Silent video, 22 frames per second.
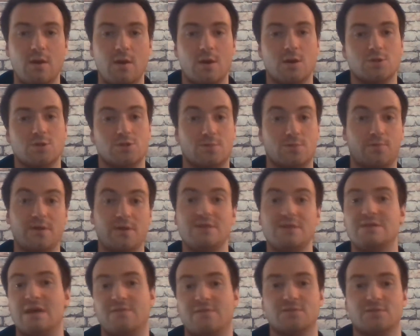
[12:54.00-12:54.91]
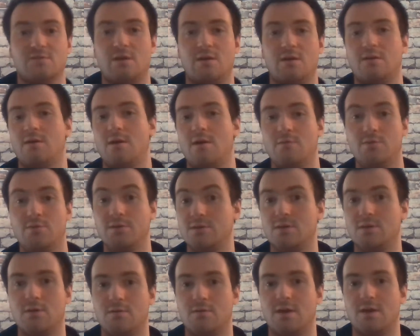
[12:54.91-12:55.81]
should play Davis right now. I really
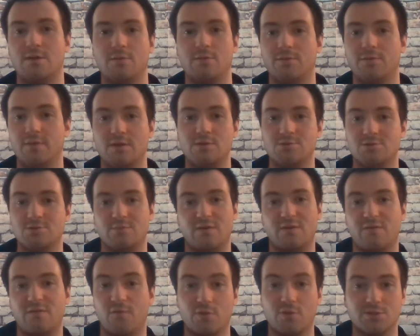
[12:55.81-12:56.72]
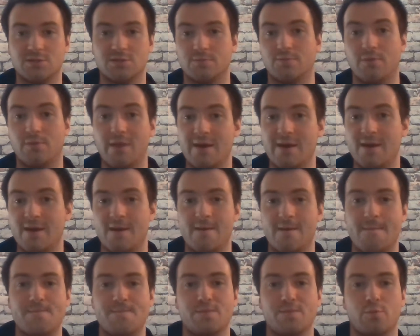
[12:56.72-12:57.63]
don't. I don't think you should be forced to play
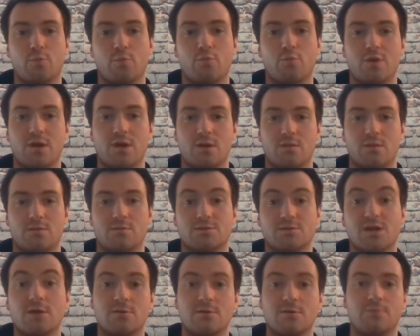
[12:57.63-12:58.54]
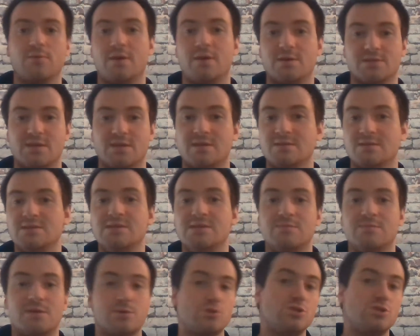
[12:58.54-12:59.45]
him when there's other players on the team
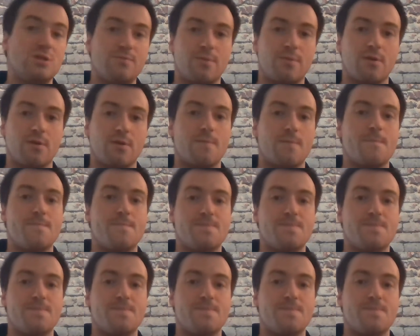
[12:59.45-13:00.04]
that are cheaper